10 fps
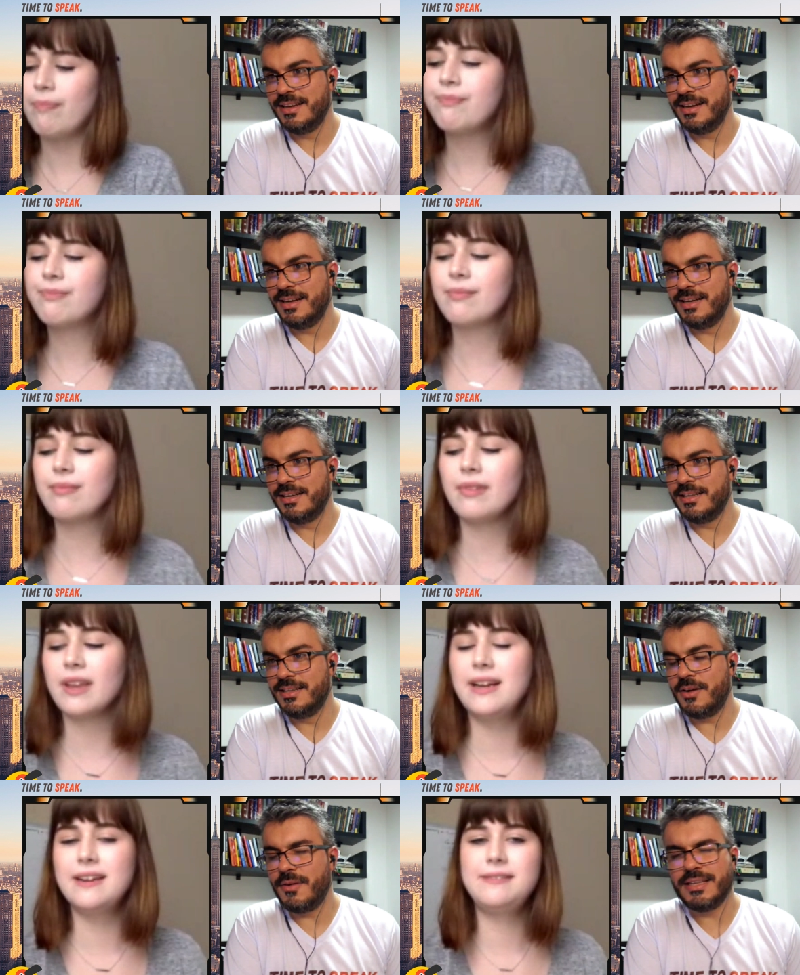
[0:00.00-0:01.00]
Speaker 1: Uh,
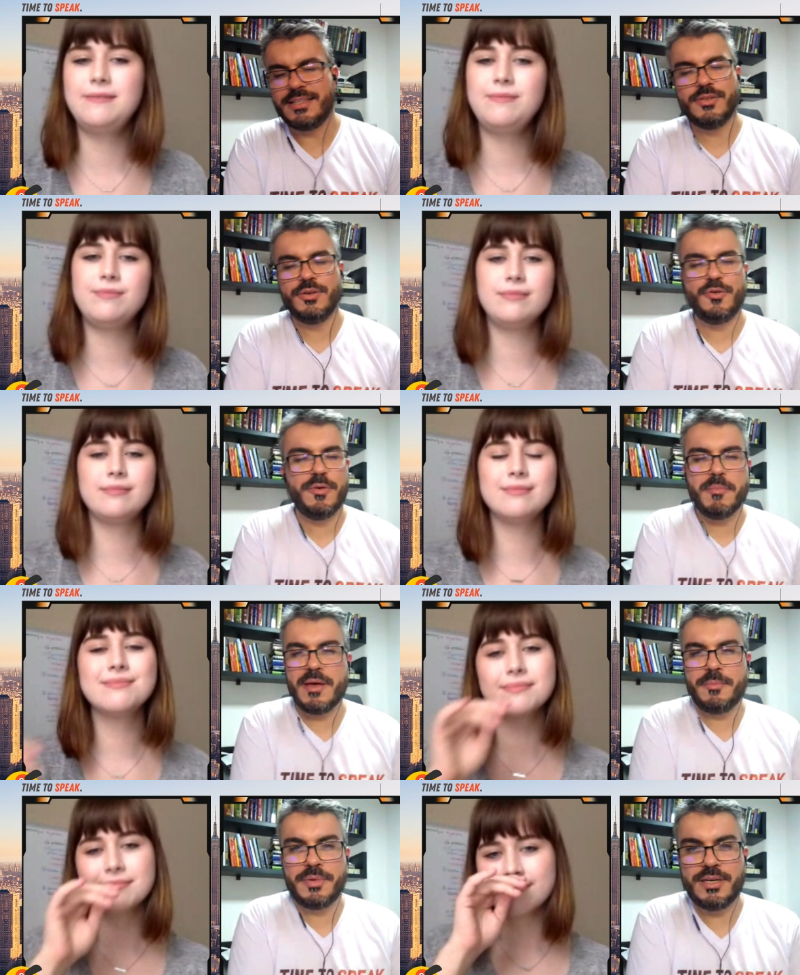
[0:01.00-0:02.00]
all right, do you
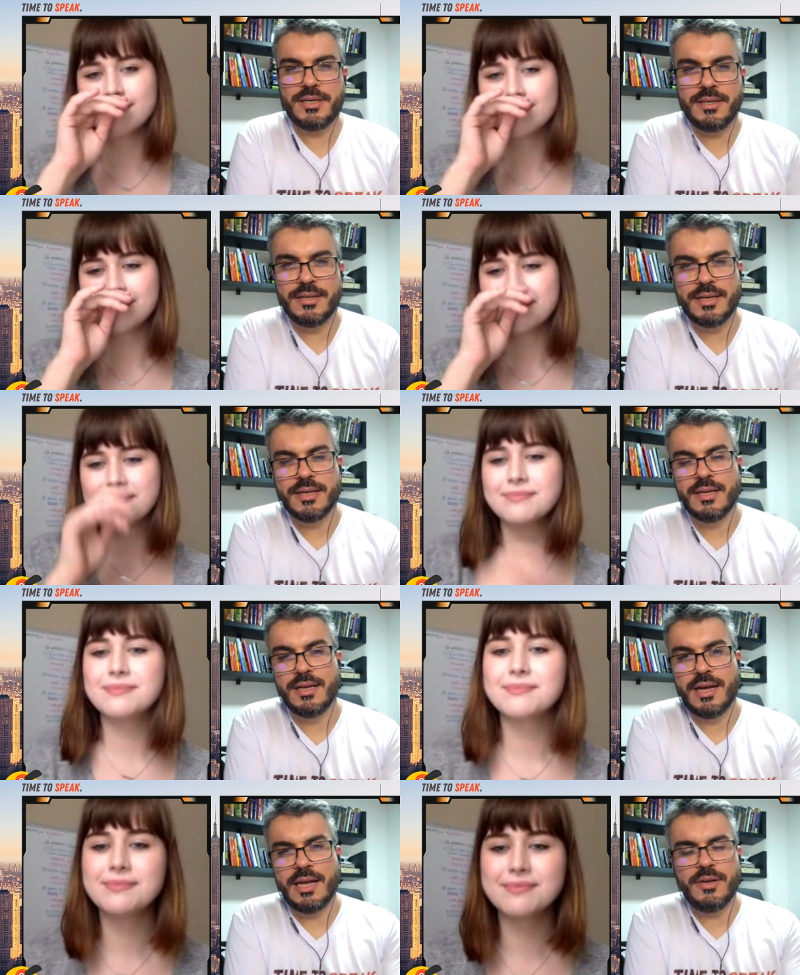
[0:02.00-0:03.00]
remember?
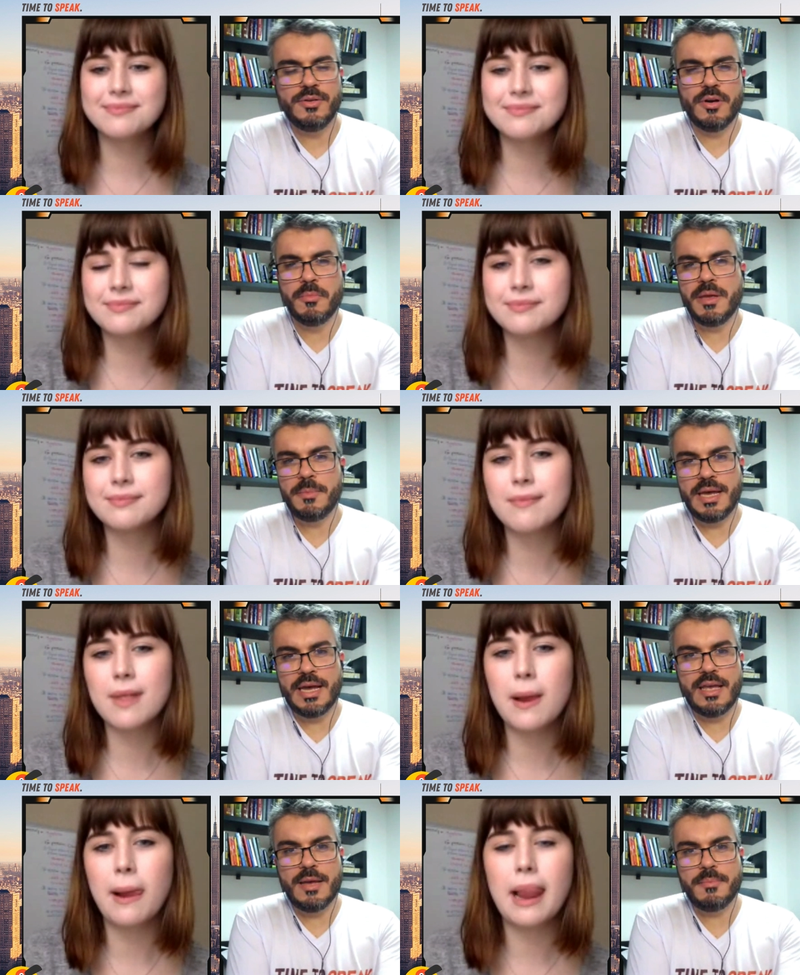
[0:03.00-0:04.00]
I don't know, maybe I
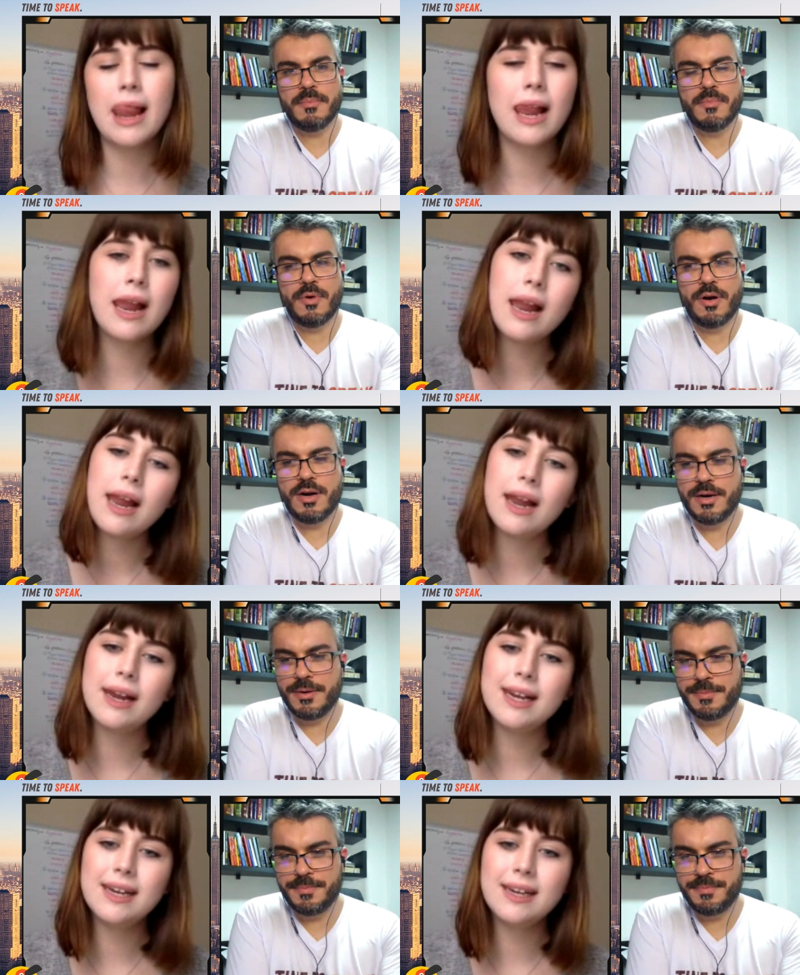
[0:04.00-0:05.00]
am
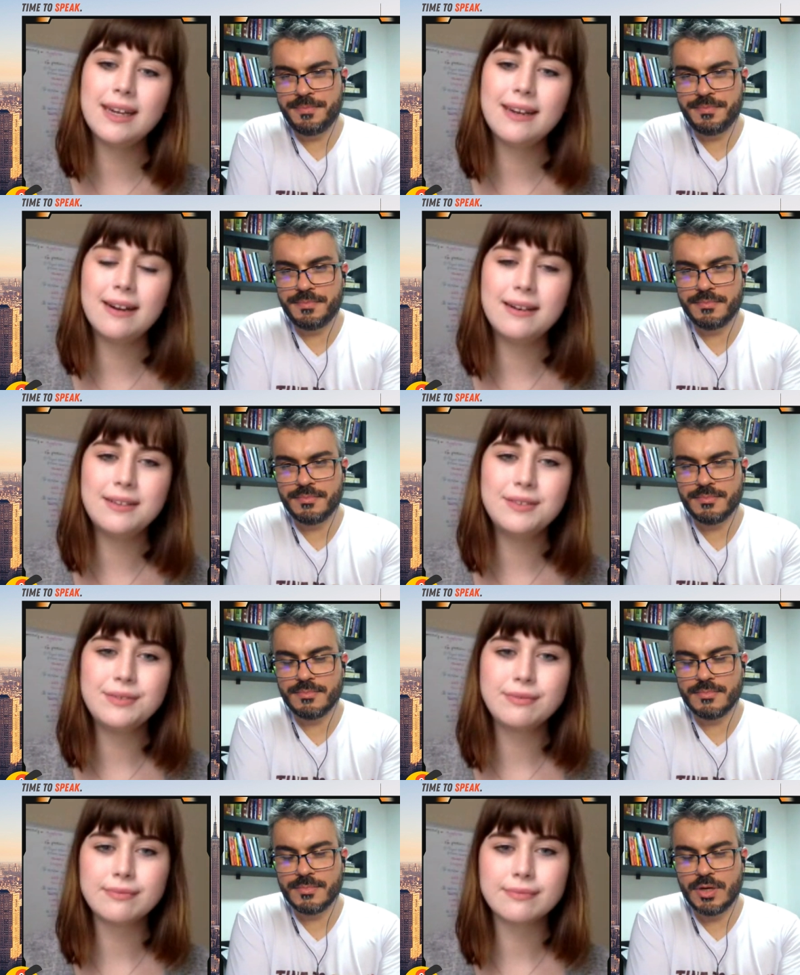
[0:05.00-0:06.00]
more...
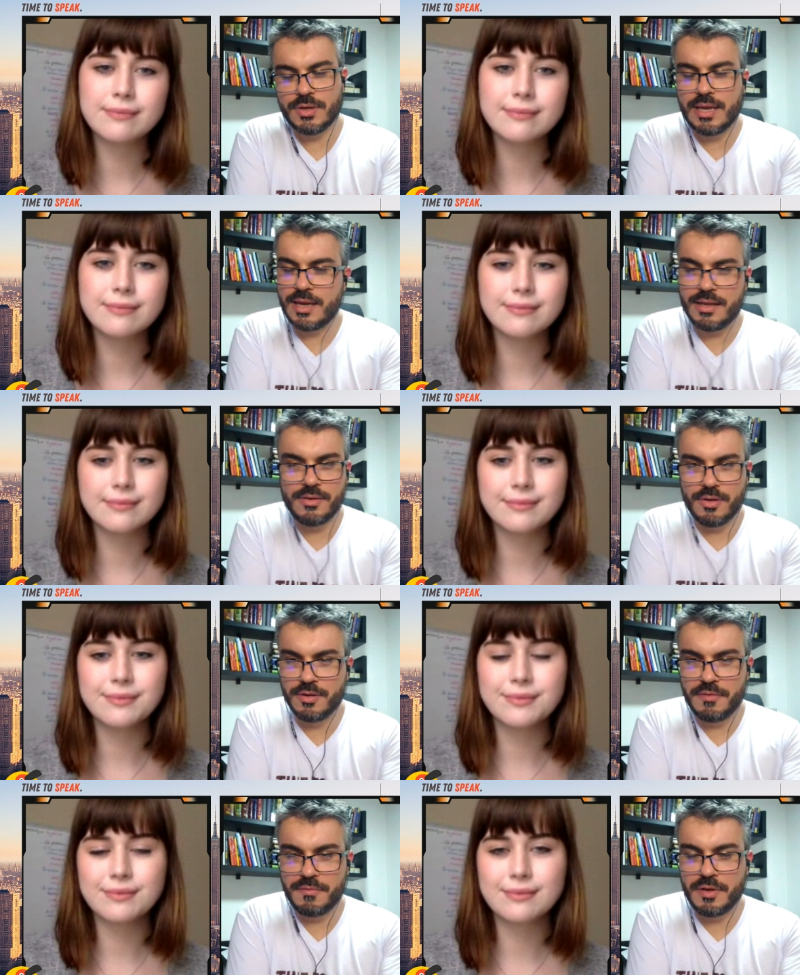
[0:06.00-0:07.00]
Okay, I don't know
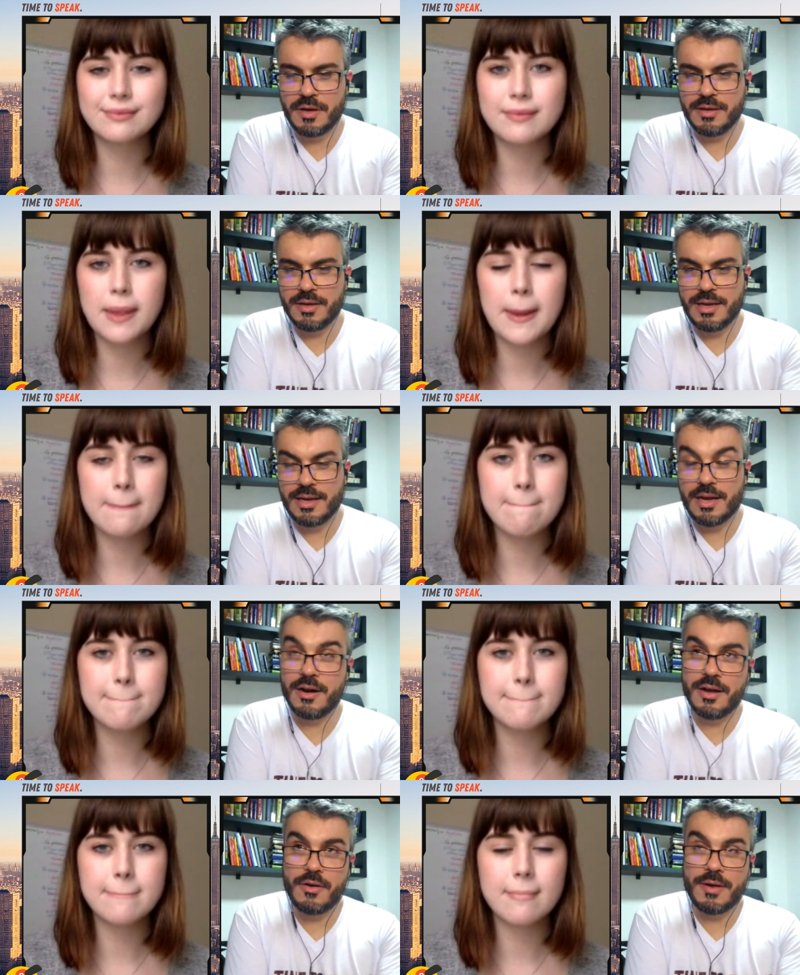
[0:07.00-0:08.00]
if you're... Uh,
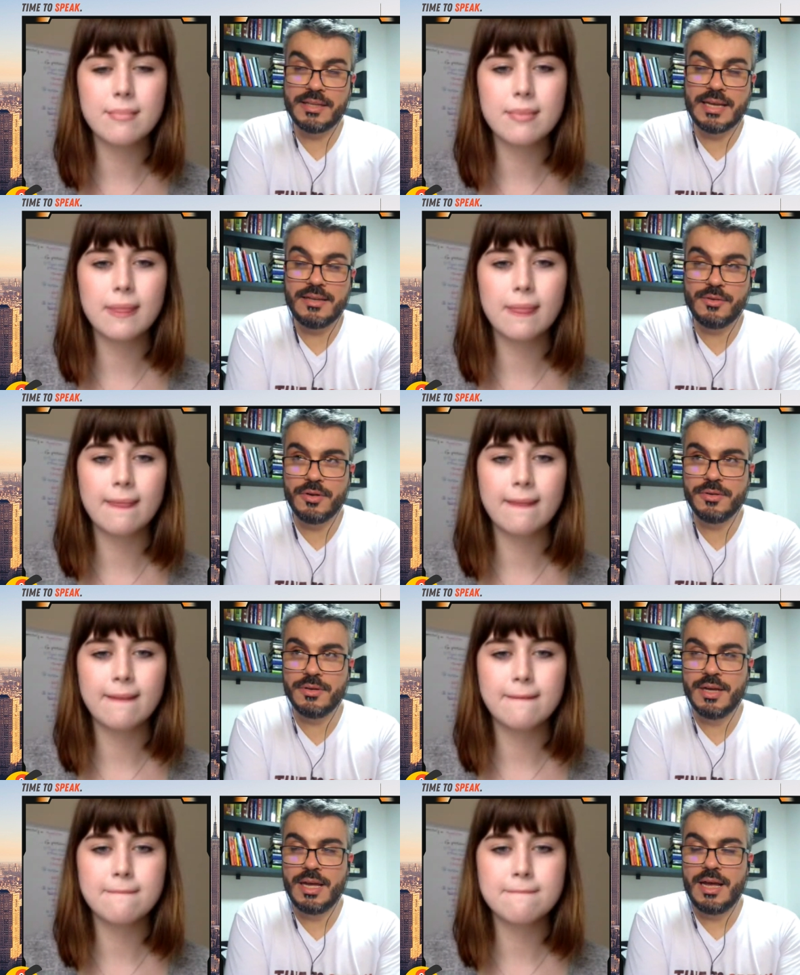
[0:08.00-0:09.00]
all right, I
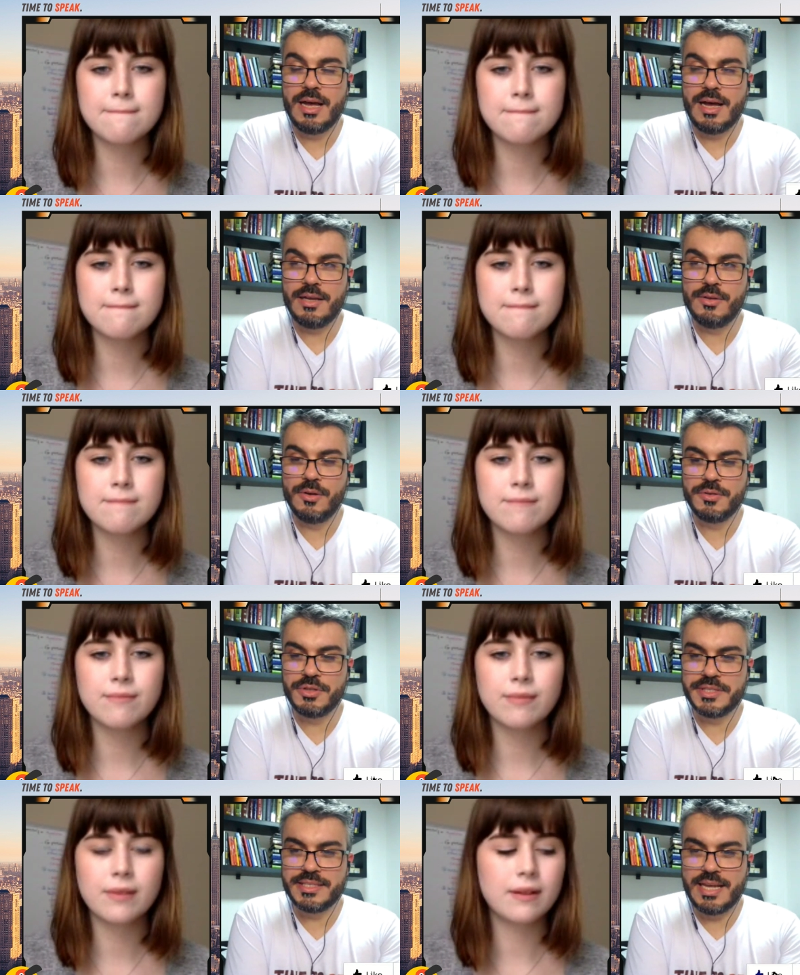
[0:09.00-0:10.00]
know, I know
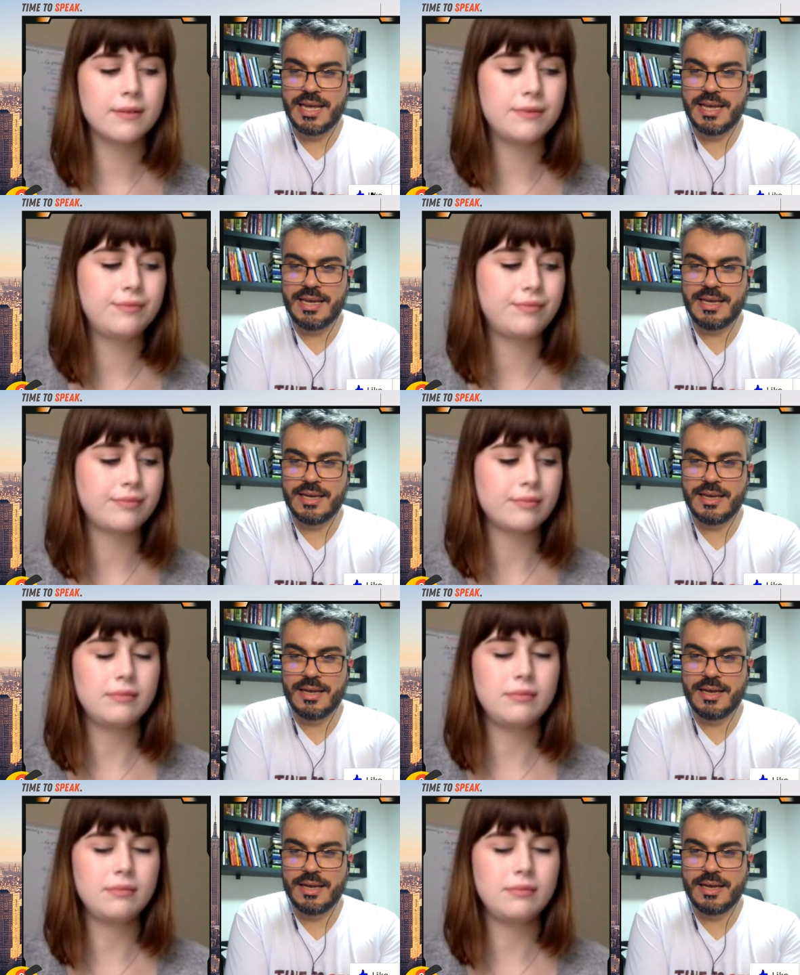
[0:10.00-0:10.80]
to say...